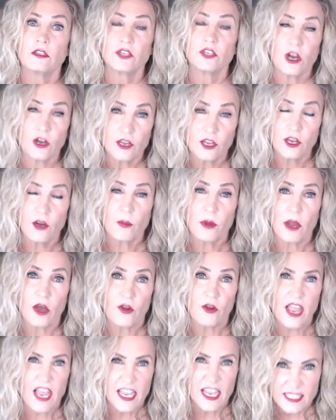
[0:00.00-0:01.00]
talking
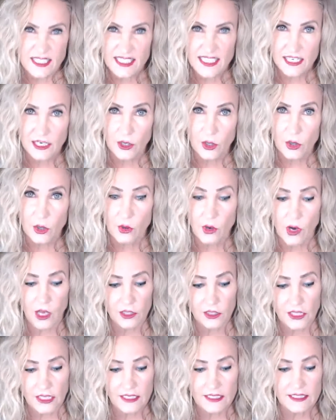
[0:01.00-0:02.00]
about SEO
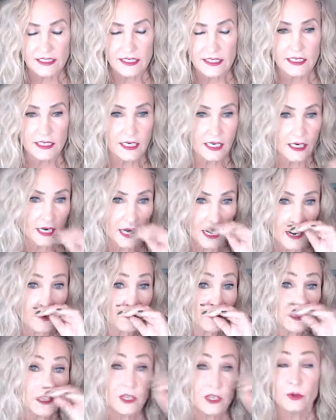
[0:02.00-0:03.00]
on LinkedIn and
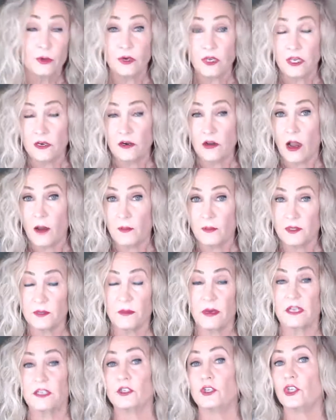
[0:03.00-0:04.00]
how you can
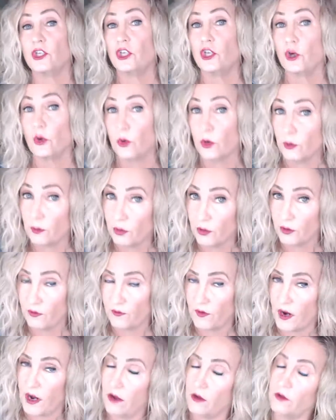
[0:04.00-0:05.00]
optimize your
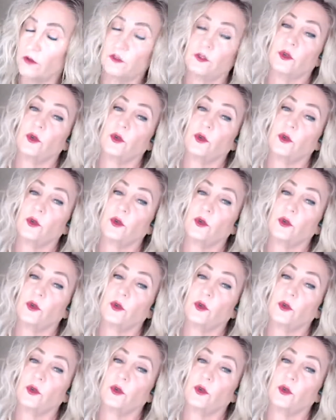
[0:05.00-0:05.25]
profile